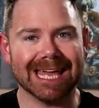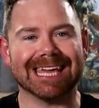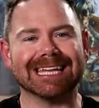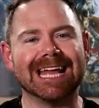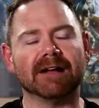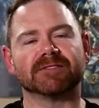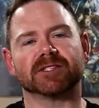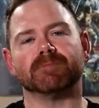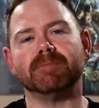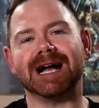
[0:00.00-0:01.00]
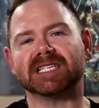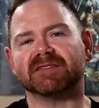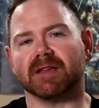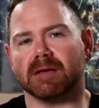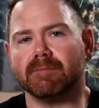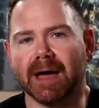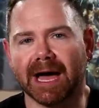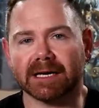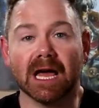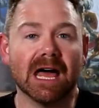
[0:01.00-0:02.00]
It can have such a massive
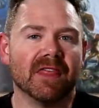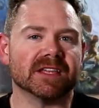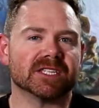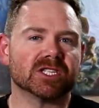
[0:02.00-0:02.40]
impact that